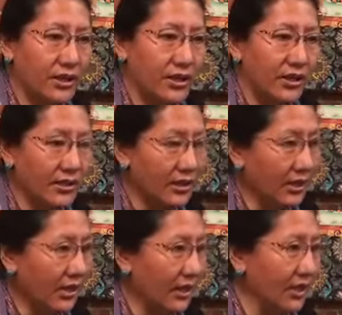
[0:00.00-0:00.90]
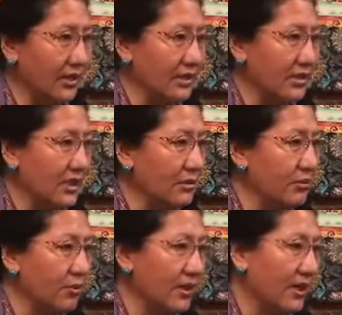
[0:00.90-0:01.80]
in case if
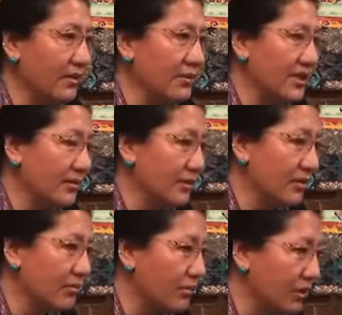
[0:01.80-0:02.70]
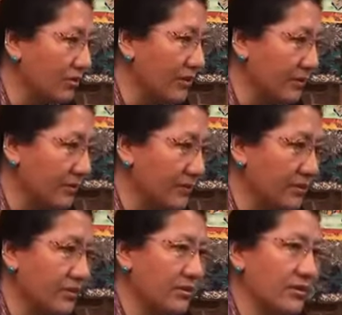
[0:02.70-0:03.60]
we have something
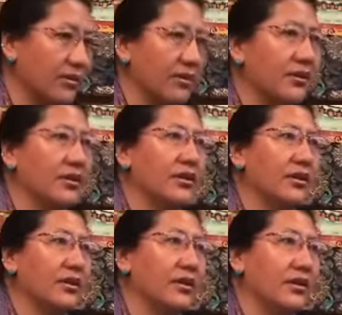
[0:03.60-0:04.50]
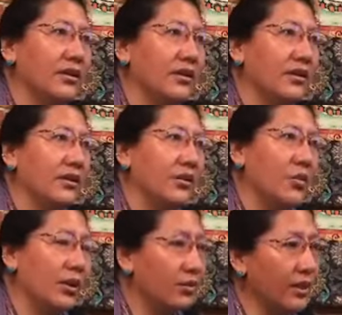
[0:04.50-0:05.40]
problems,
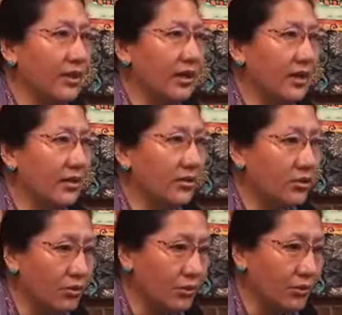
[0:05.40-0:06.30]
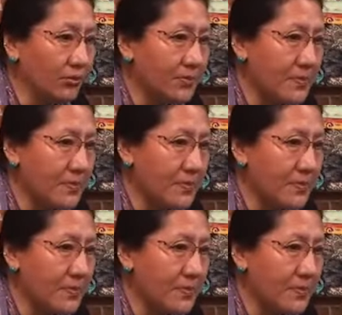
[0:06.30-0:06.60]
what we can do.